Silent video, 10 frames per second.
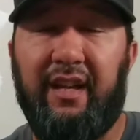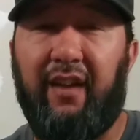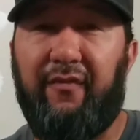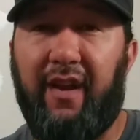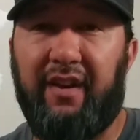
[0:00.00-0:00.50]

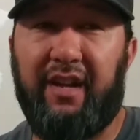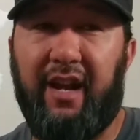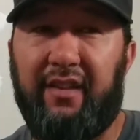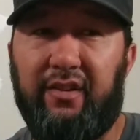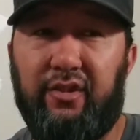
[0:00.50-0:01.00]
I found a
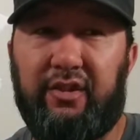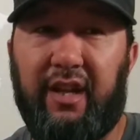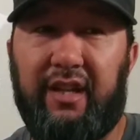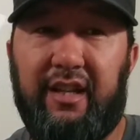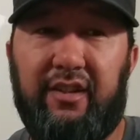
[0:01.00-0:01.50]
guy that looked
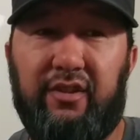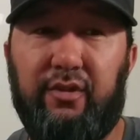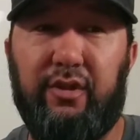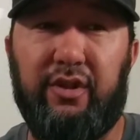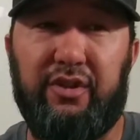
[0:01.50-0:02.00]
like he could
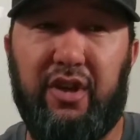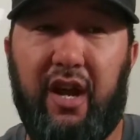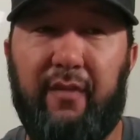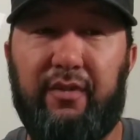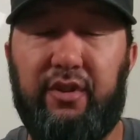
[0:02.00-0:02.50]
do a good
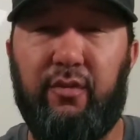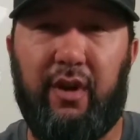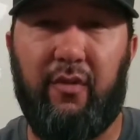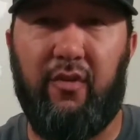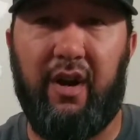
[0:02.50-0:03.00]
job and do what
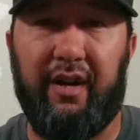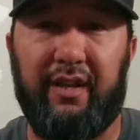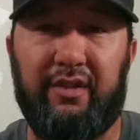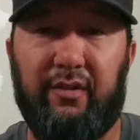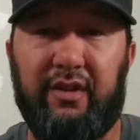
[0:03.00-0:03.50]
I
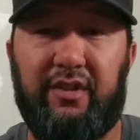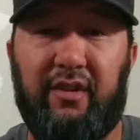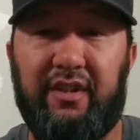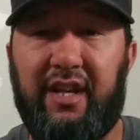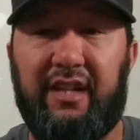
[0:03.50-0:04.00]
wanted, so I
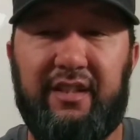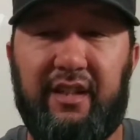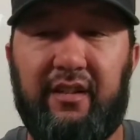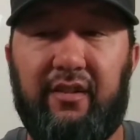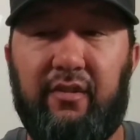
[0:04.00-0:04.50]
started
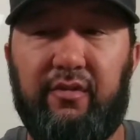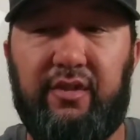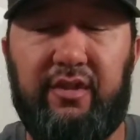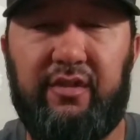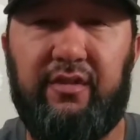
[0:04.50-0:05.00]
texting or
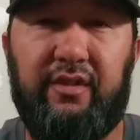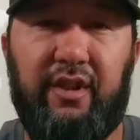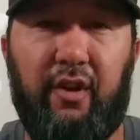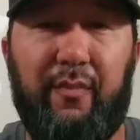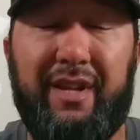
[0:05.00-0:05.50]

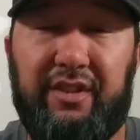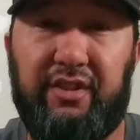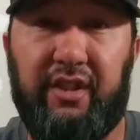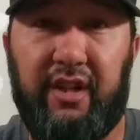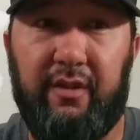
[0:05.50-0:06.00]

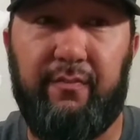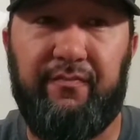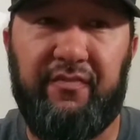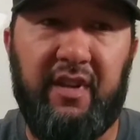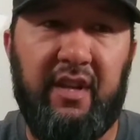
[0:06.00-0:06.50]
messaging him.
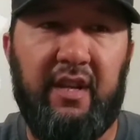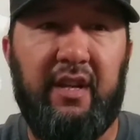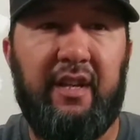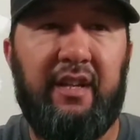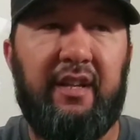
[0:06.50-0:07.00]

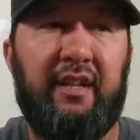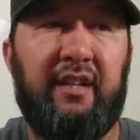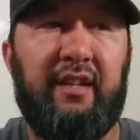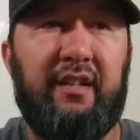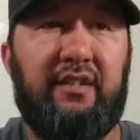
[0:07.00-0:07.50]

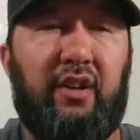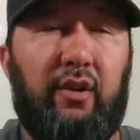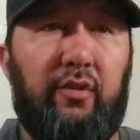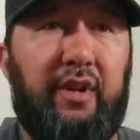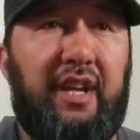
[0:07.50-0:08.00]

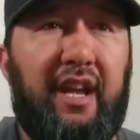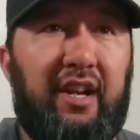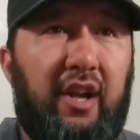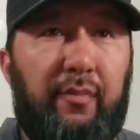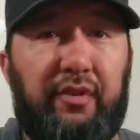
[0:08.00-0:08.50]
So he had a
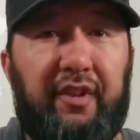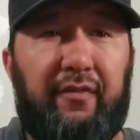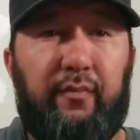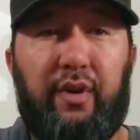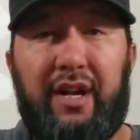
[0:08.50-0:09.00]
couple
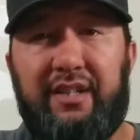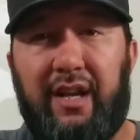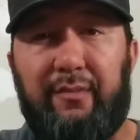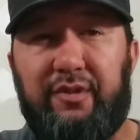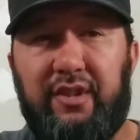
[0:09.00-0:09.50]
different price
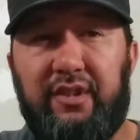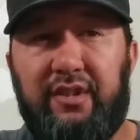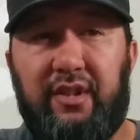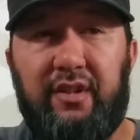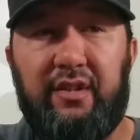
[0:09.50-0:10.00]
options.